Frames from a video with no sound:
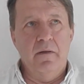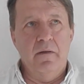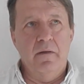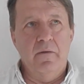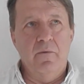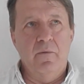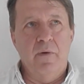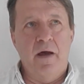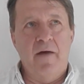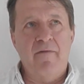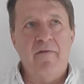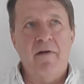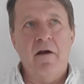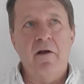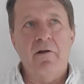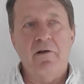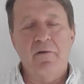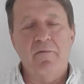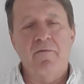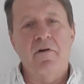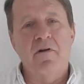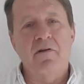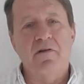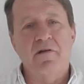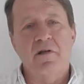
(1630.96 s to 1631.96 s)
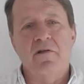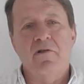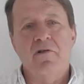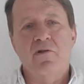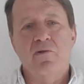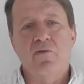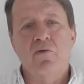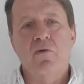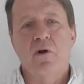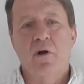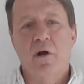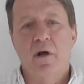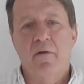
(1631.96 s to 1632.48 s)
we have a lot of lessons
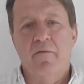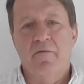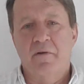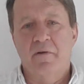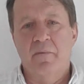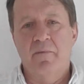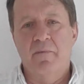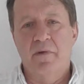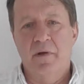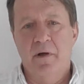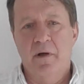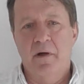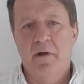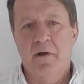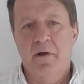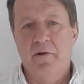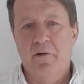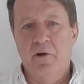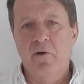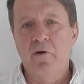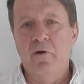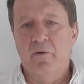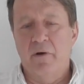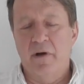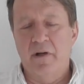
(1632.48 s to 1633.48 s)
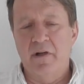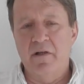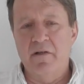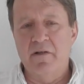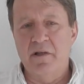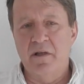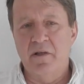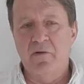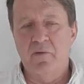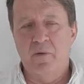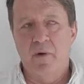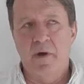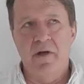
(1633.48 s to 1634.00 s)
to learn from the Ukrainian
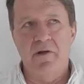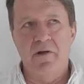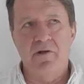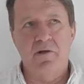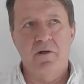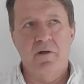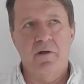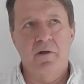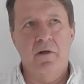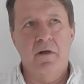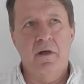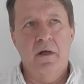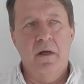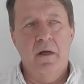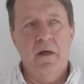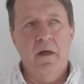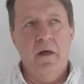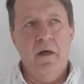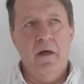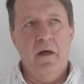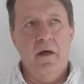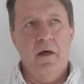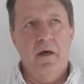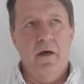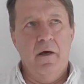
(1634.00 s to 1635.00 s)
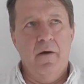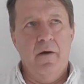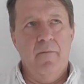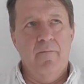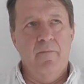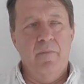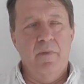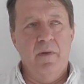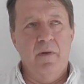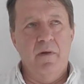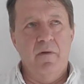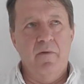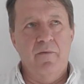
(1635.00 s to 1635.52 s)
situation.
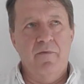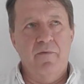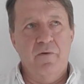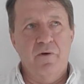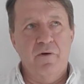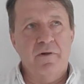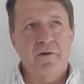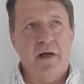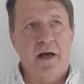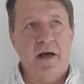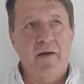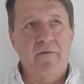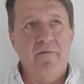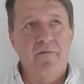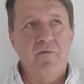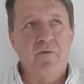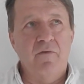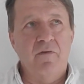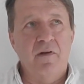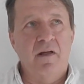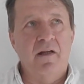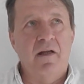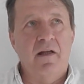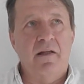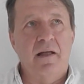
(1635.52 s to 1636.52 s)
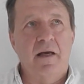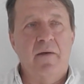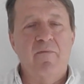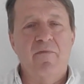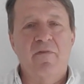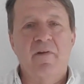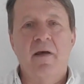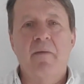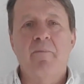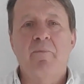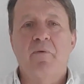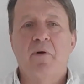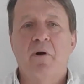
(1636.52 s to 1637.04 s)
First, I have to say that I'm
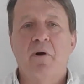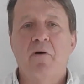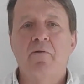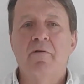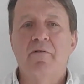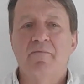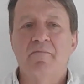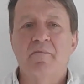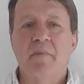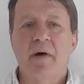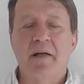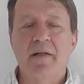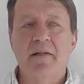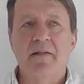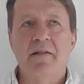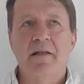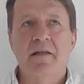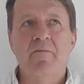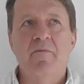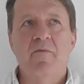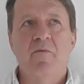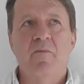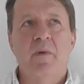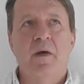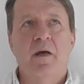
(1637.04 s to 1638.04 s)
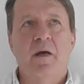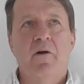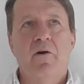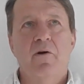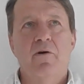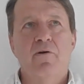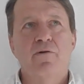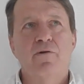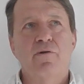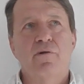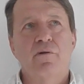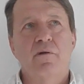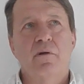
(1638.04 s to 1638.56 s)
very proud of my teams
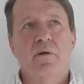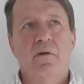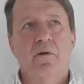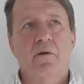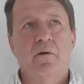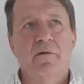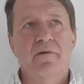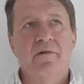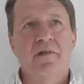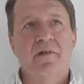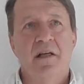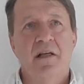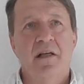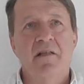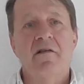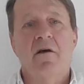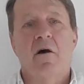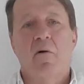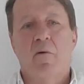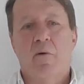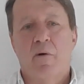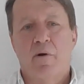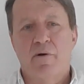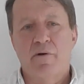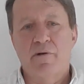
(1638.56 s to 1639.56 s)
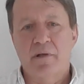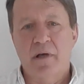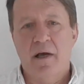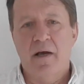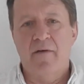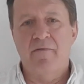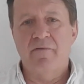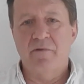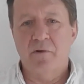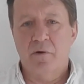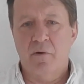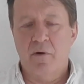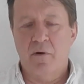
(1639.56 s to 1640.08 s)
because, 6 hours
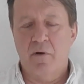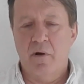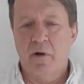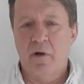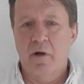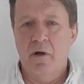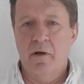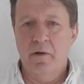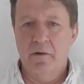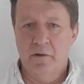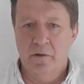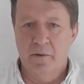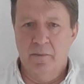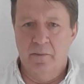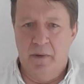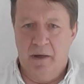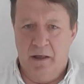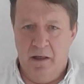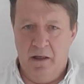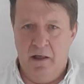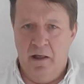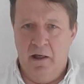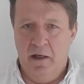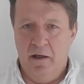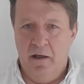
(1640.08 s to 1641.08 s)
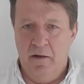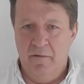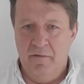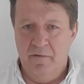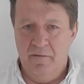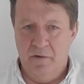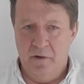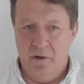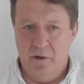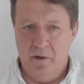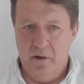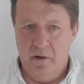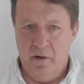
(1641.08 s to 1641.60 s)
after the beginning of
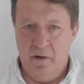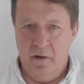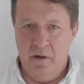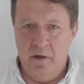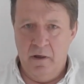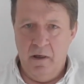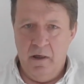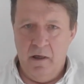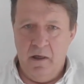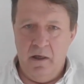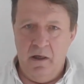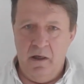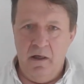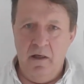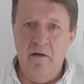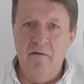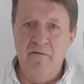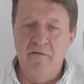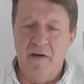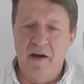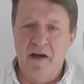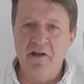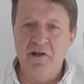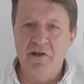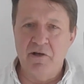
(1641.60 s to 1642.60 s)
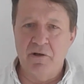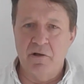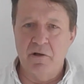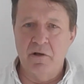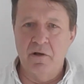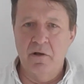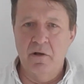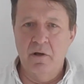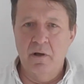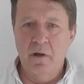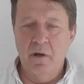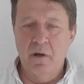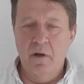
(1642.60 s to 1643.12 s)
the
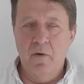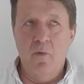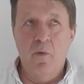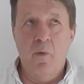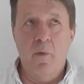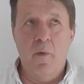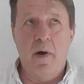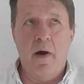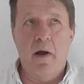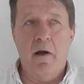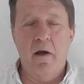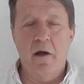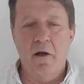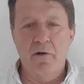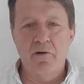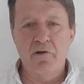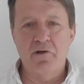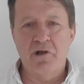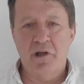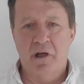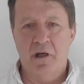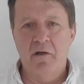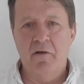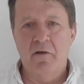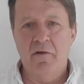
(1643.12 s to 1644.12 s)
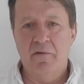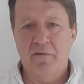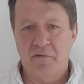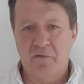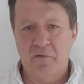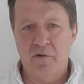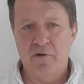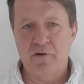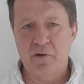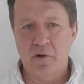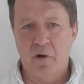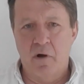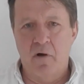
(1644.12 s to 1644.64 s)
invasion, we were launching the
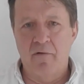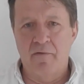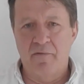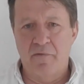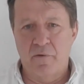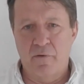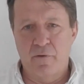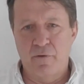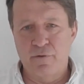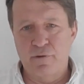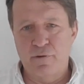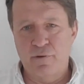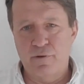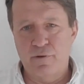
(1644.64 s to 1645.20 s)
first offers